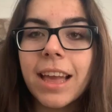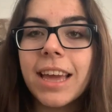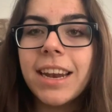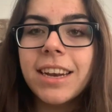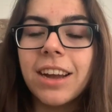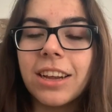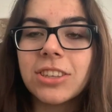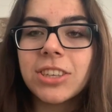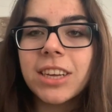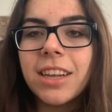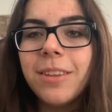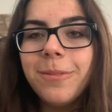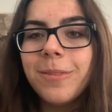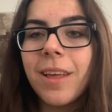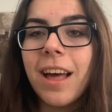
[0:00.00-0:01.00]
In a
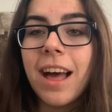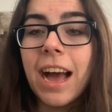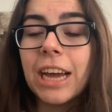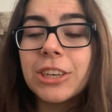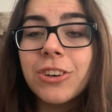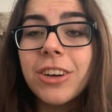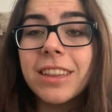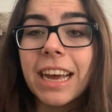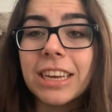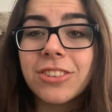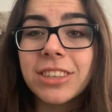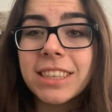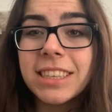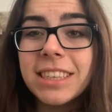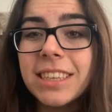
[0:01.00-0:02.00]
nutshell,
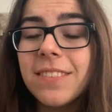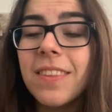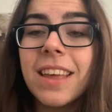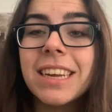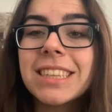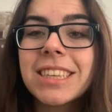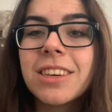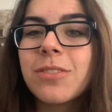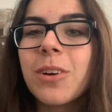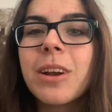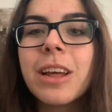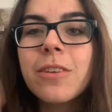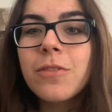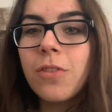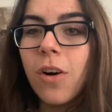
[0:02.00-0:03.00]
hydroelectricity is
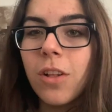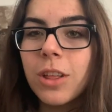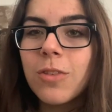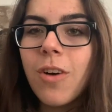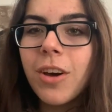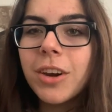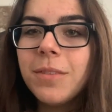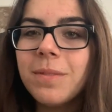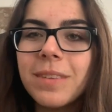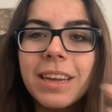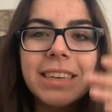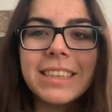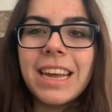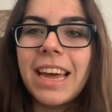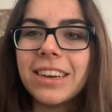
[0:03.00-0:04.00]
converting falling water
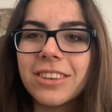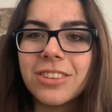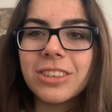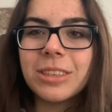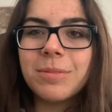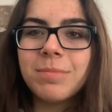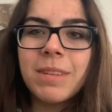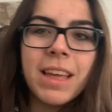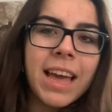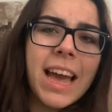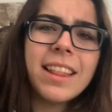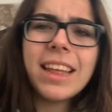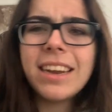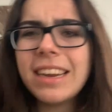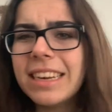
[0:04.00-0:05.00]
into energy
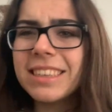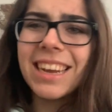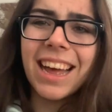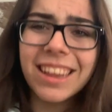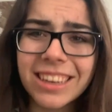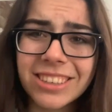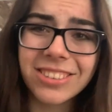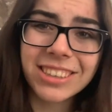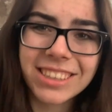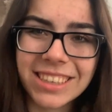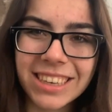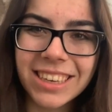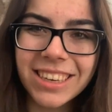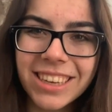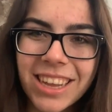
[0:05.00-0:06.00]
and then into
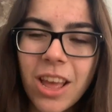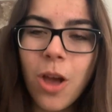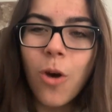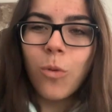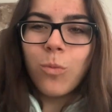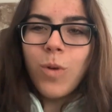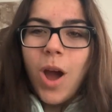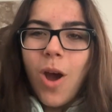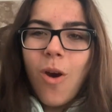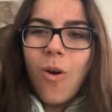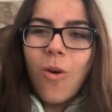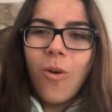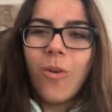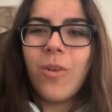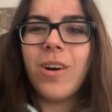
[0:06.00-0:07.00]
electricity.
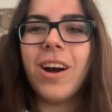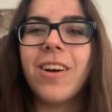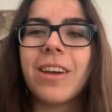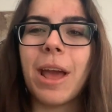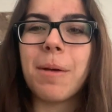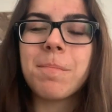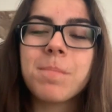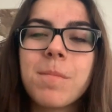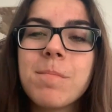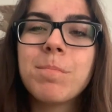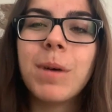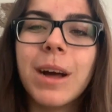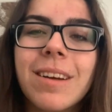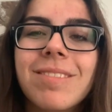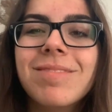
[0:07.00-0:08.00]
Woo! Okay,
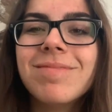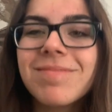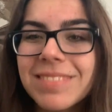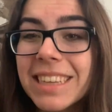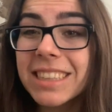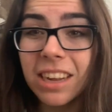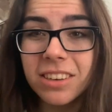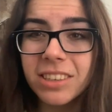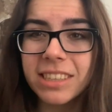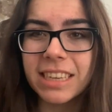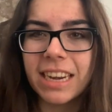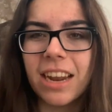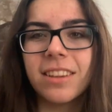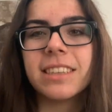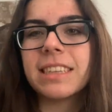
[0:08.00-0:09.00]
but let's
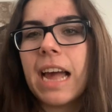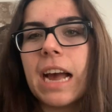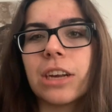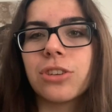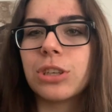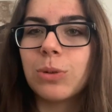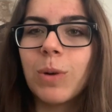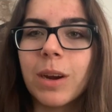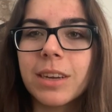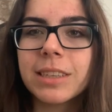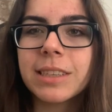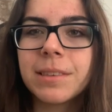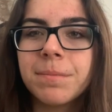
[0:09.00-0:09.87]
understand how this actually works.